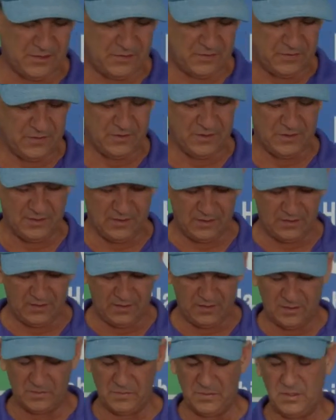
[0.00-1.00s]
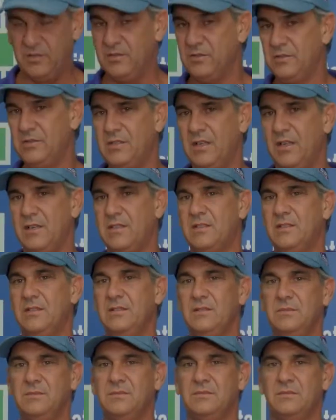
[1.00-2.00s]
for the commode
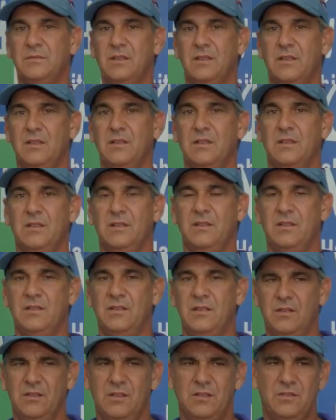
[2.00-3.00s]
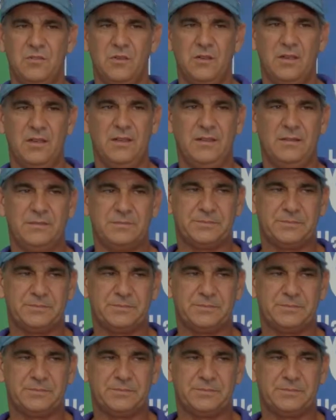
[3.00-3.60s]
section on the toilet.